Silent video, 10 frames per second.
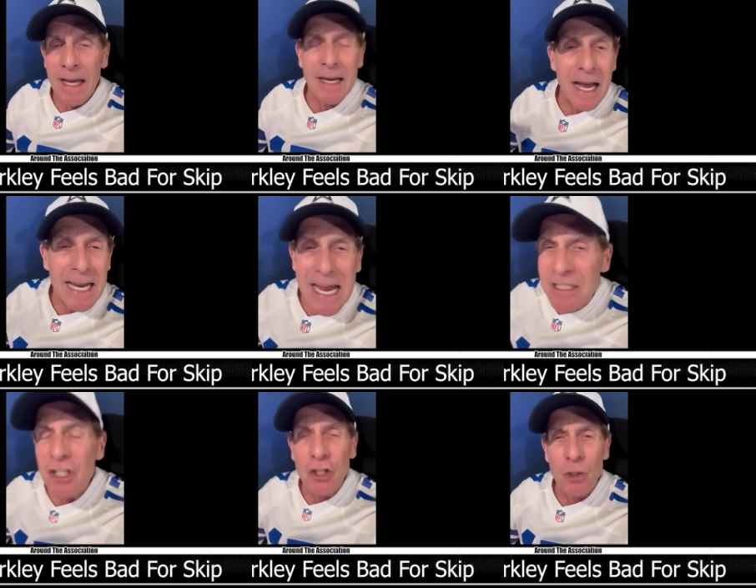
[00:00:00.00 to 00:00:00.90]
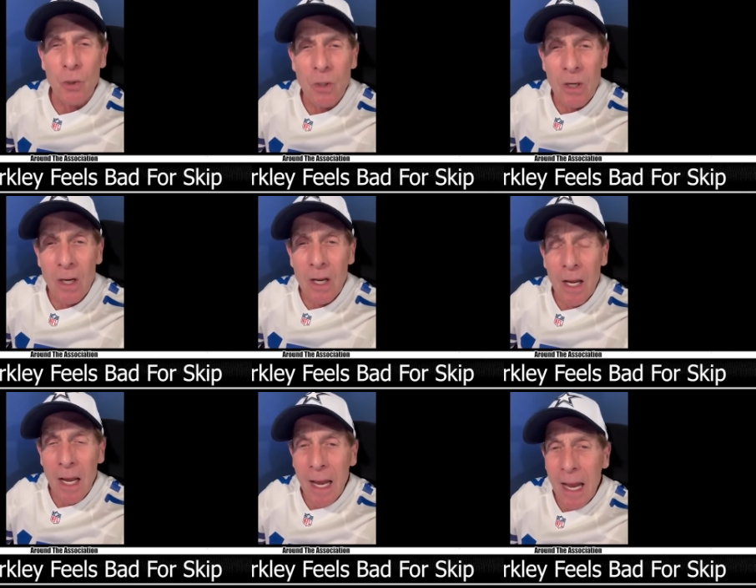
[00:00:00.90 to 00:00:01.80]
I think people would
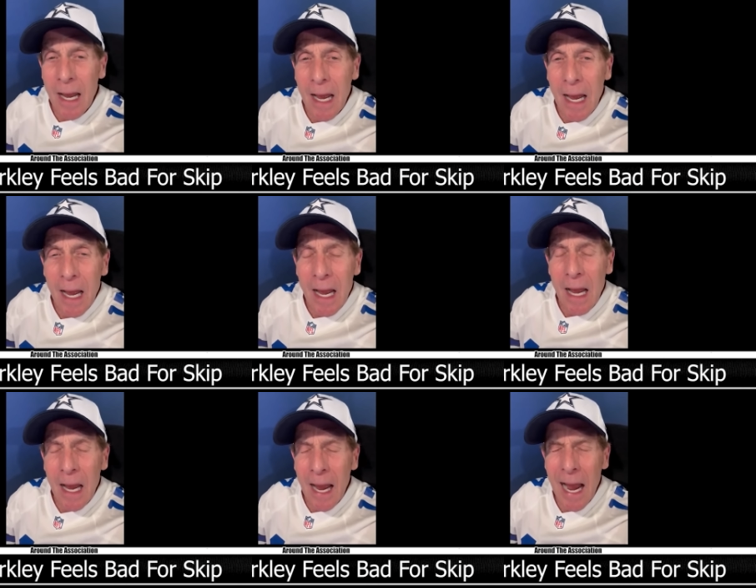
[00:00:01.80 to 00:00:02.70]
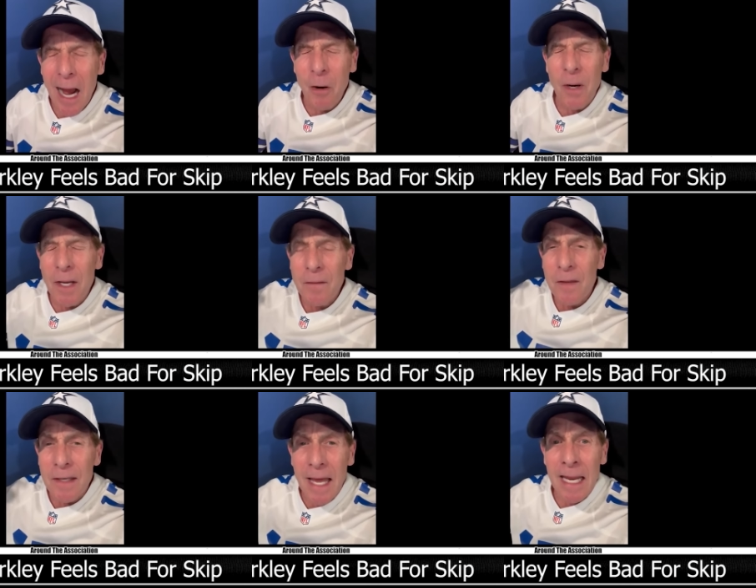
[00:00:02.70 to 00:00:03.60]
engage. I think he would get a
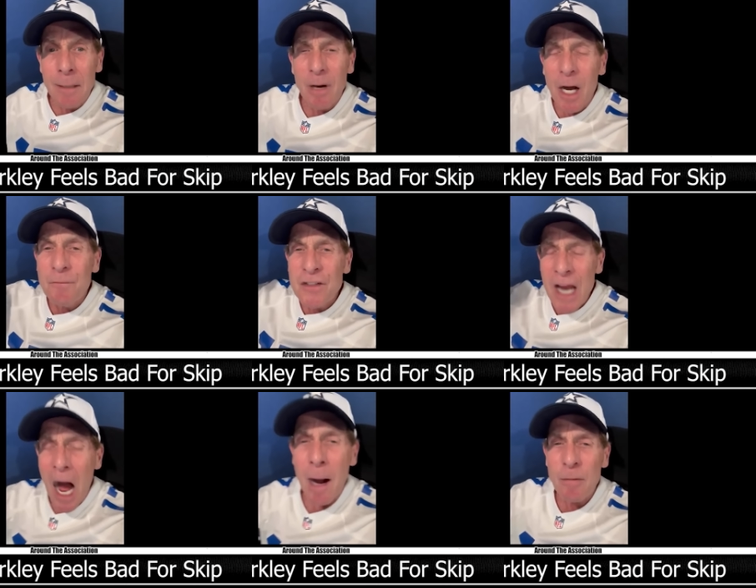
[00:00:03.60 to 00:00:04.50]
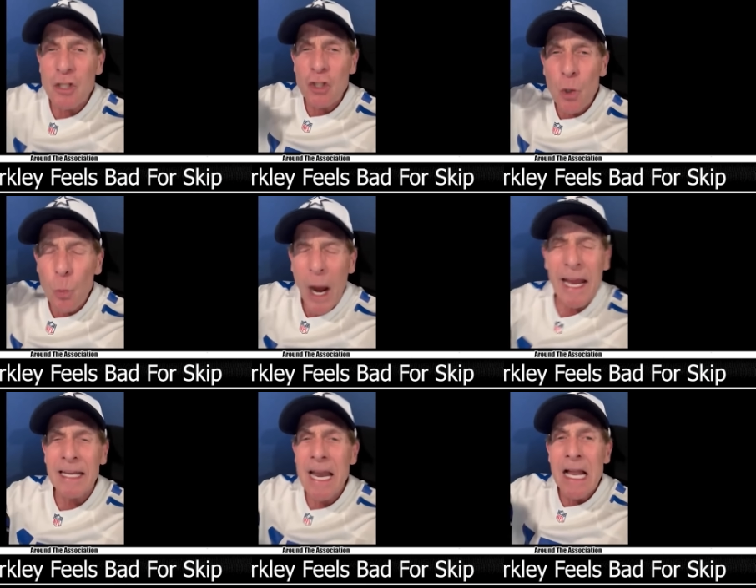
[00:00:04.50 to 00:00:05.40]
large audience to
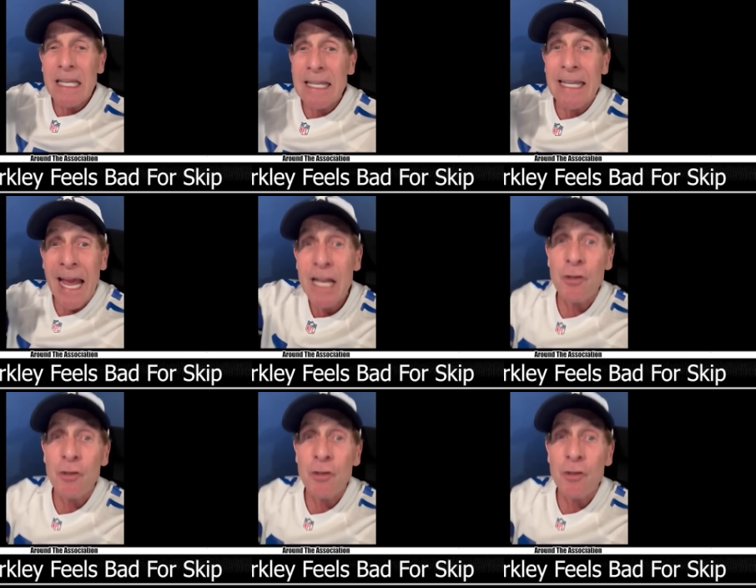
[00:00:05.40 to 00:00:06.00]
buy into that,